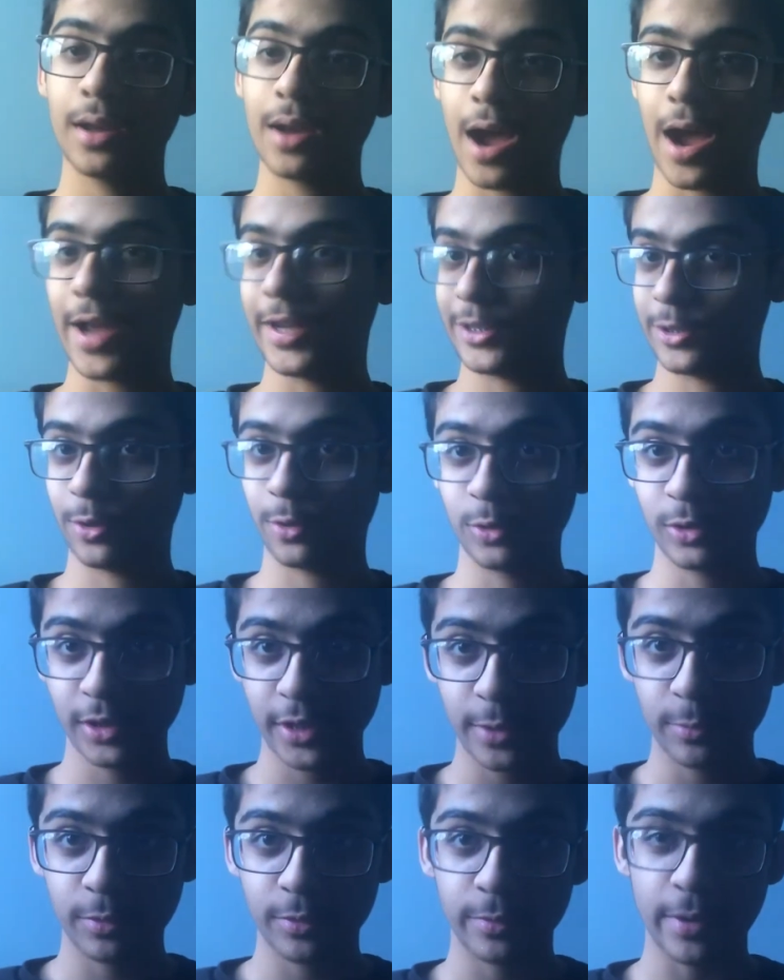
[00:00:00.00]
I totally
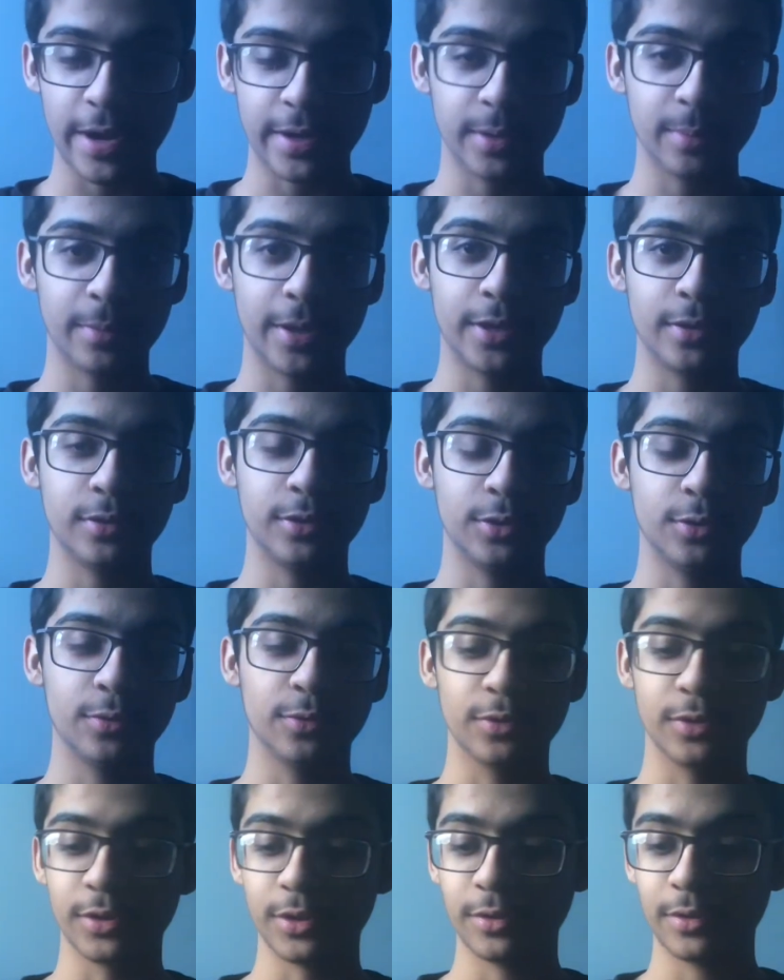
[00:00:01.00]
would recommend you
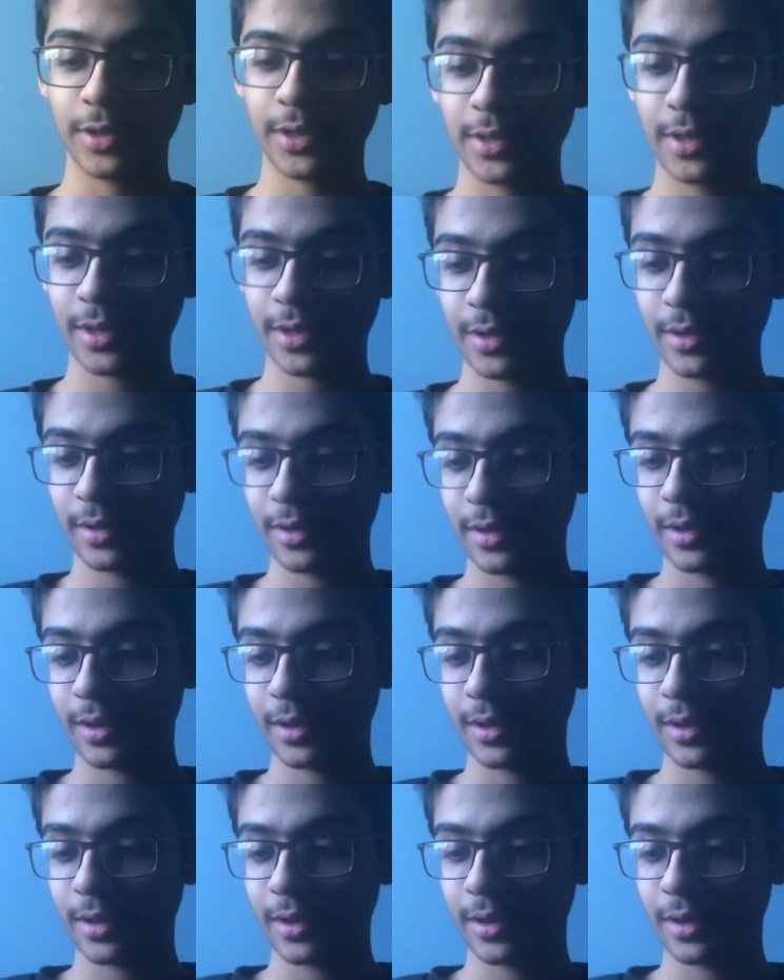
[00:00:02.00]
for doing it.